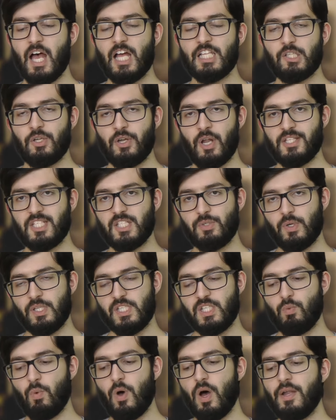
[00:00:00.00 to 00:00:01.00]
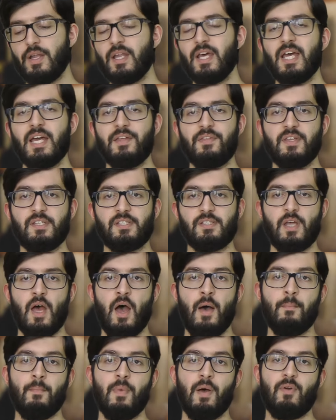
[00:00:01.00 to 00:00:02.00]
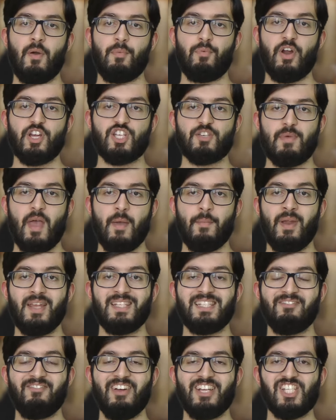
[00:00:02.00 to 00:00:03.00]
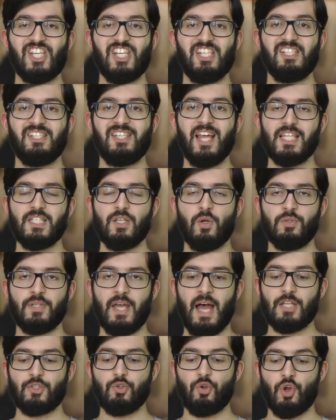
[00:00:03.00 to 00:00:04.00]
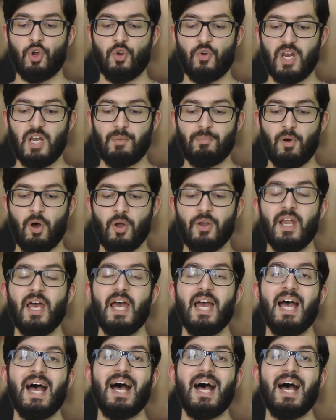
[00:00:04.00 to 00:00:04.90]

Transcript: And so in 1921, this reparation payment is eventually settled at or agreed upon